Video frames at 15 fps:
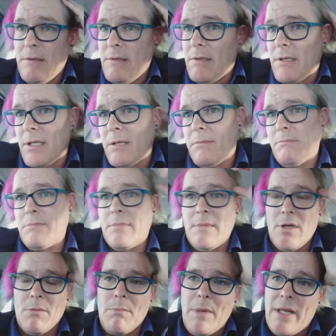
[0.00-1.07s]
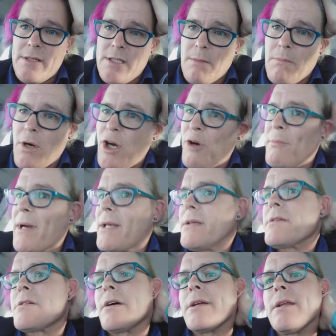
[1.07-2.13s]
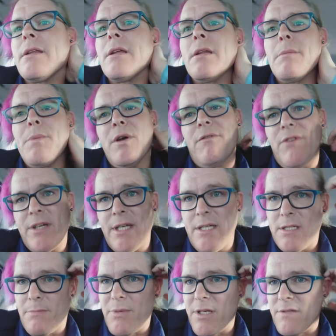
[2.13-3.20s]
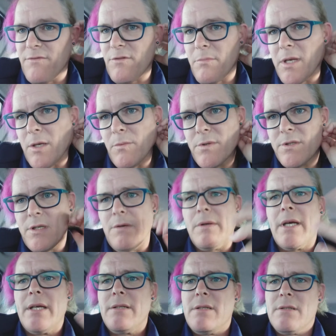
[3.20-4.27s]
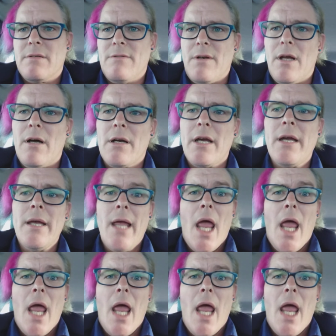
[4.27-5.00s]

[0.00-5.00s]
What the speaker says: and then, God bless him, my old man decided that the perfect Easter present for me was 2 cases of lager.